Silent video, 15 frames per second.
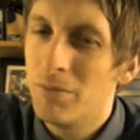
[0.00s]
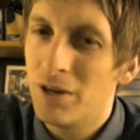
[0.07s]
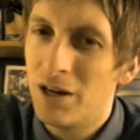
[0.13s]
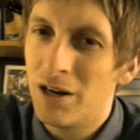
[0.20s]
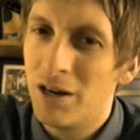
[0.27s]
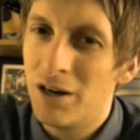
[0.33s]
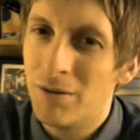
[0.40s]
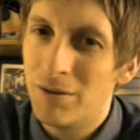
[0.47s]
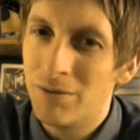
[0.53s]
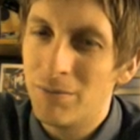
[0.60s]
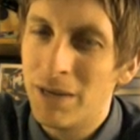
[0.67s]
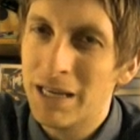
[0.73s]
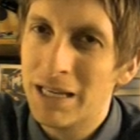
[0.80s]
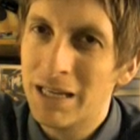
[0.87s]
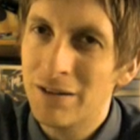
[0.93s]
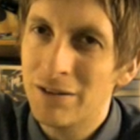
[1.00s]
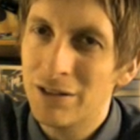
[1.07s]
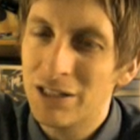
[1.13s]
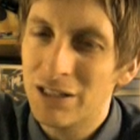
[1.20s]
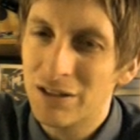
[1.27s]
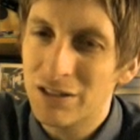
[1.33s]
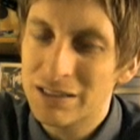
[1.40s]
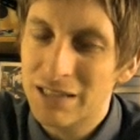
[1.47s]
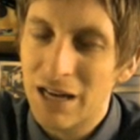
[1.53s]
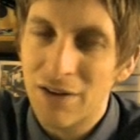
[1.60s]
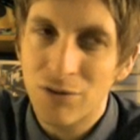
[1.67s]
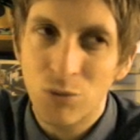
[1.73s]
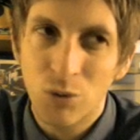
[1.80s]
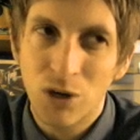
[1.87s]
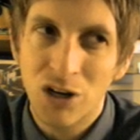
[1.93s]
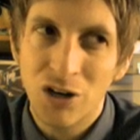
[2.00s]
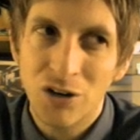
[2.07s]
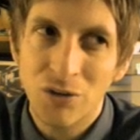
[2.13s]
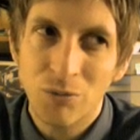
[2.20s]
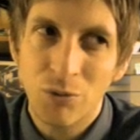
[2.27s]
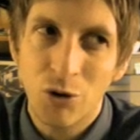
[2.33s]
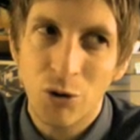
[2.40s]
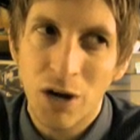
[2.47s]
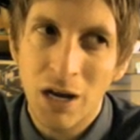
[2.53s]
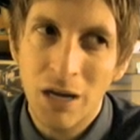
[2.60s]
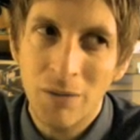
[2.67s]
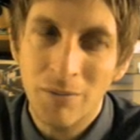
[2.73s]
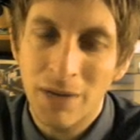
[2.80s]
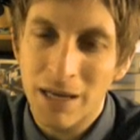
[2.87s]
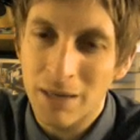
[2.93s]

uh, making software program